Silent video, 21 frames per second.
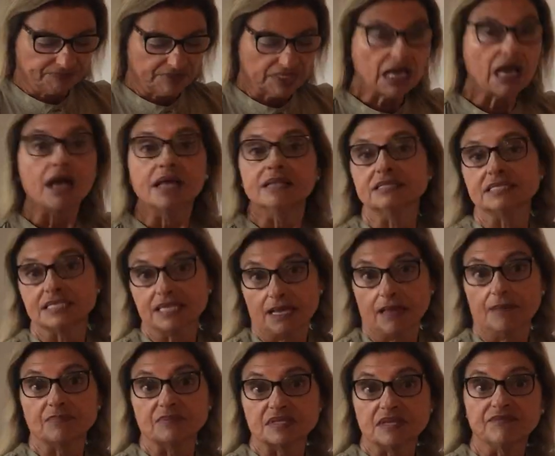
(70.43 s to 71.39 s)

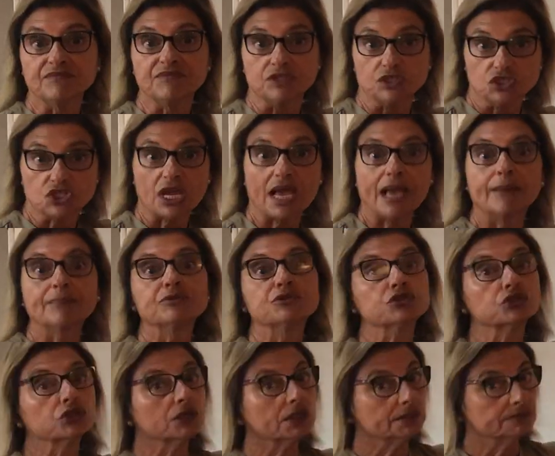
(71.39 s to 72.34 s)
concepts of the
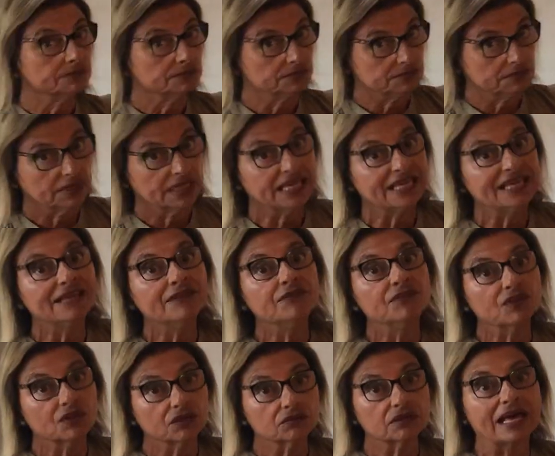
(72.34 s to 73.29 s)
chapter
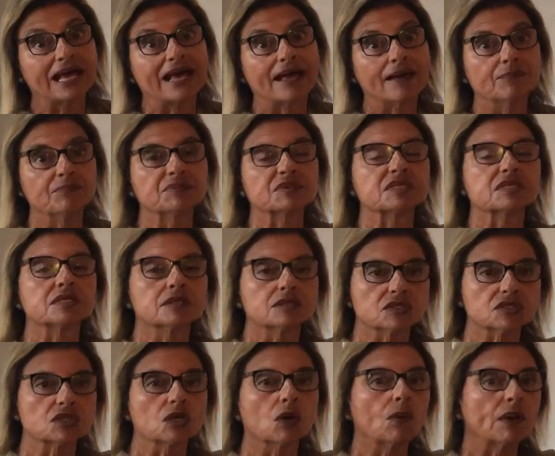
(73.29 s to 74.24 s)
in the labs.
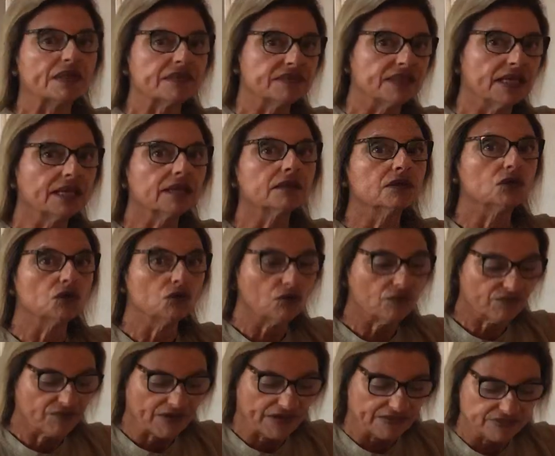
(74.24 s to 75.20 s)
So I think you'll
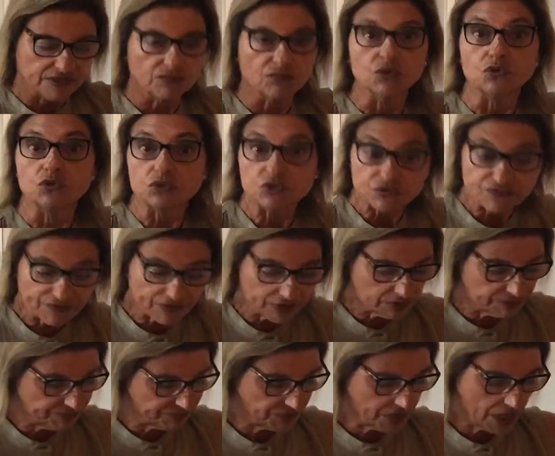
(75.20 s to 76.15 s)
find them
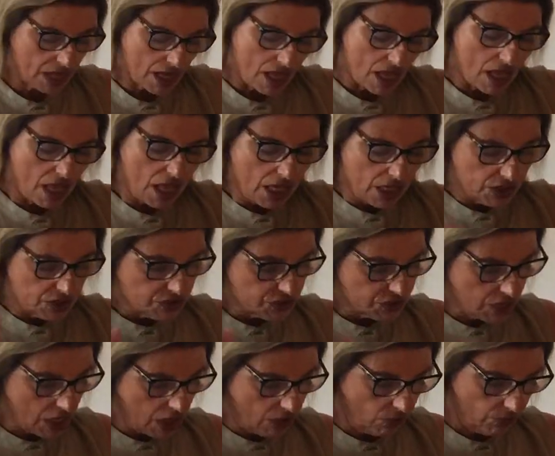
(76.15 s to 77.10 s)
useful.
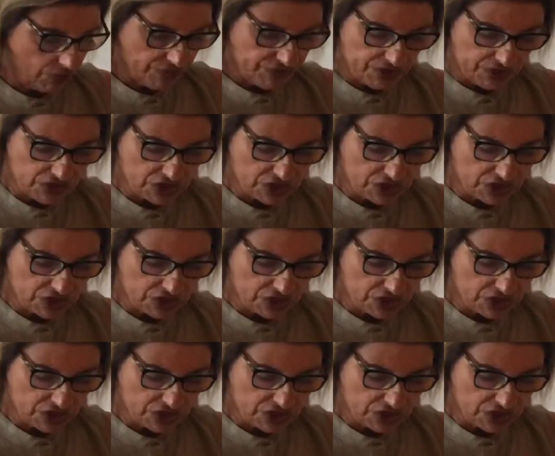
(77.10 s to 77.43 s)
So the